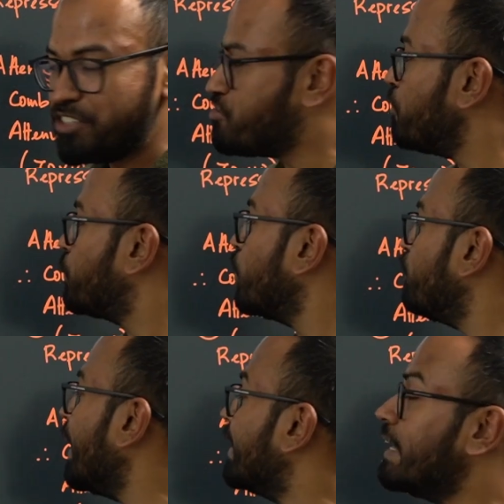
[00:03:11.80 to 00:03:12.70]

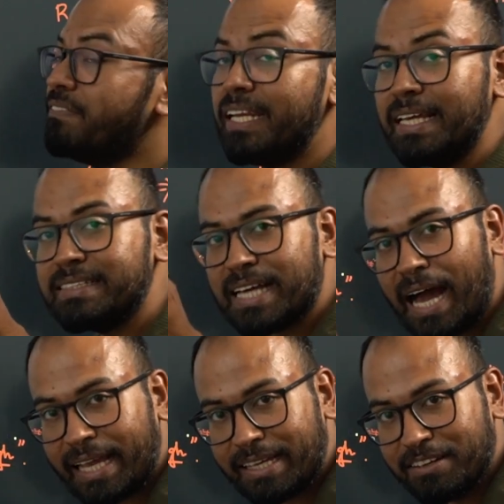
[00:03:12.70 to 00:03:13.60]
tryptophan level is
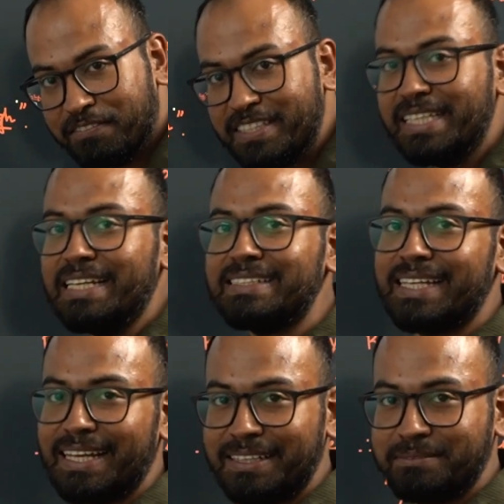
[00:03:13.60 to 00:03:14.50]
high within a cell,